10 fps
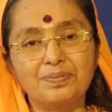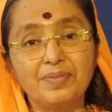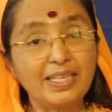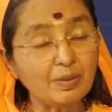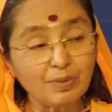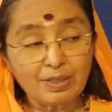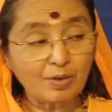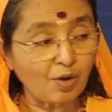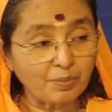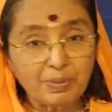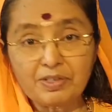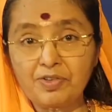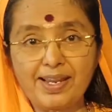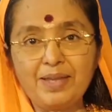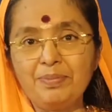He will not
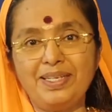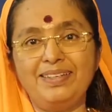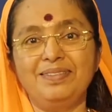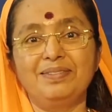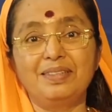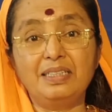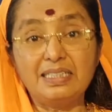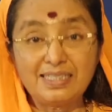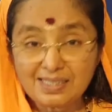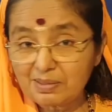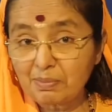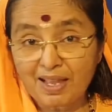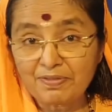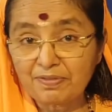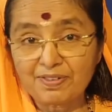betray me, He is
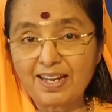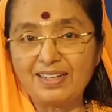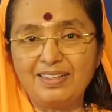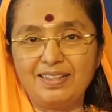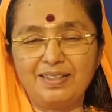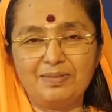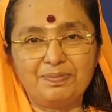my friend.